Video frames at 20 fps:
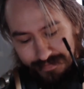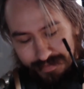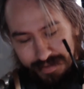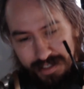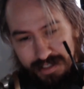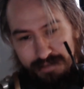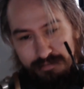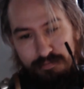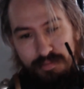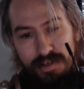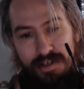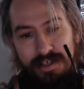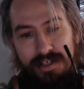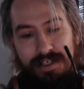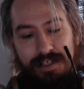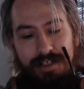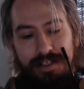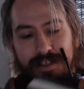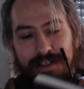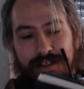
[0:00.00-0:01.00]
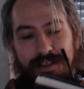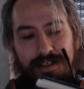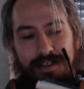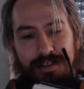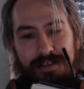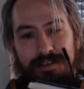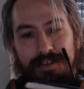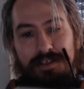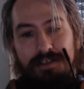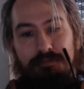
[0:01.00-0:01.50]
this book,
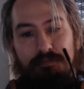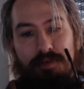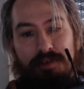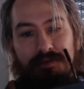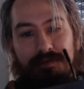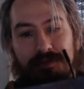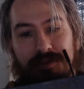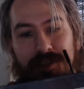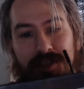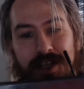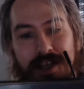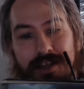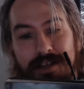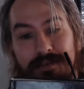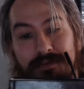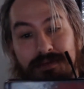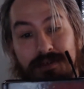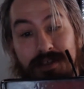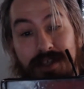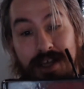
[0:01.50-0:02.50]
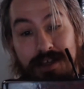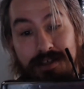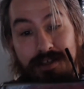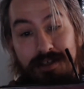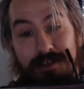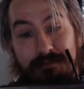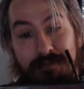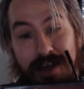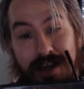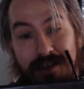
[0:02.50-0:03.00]
this book will test
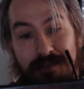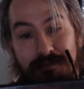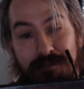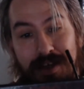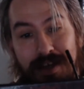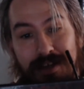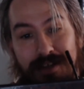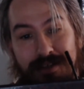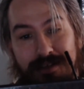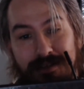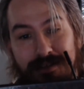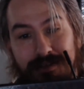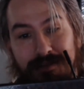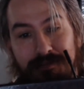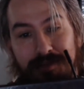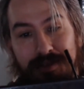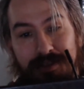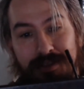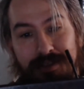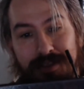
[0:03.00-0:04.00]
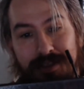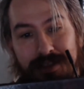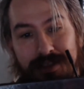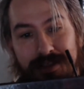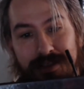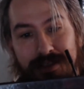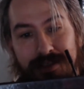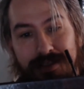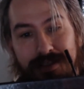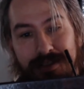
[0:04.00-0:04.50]
your mathematical
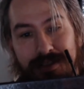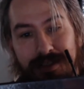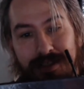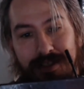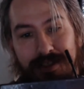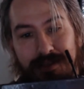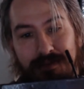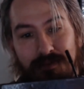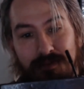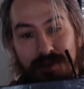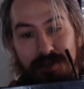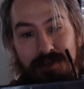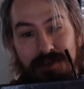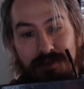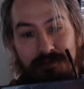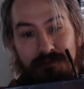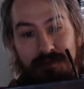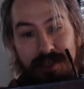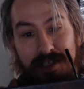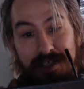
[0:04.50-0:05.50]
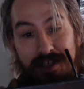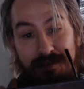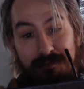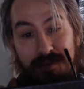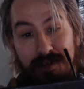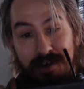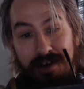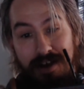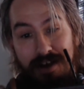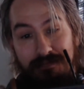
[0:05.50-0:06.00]
abilities once you've become
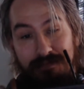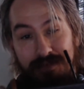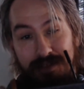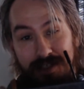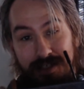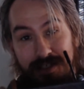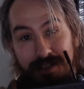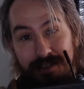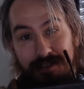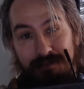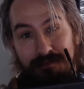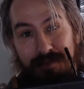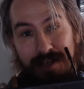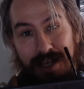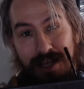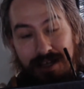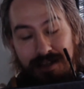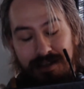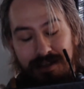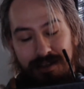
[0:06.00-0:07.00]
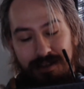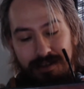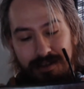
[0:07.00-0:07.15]
confident in your math.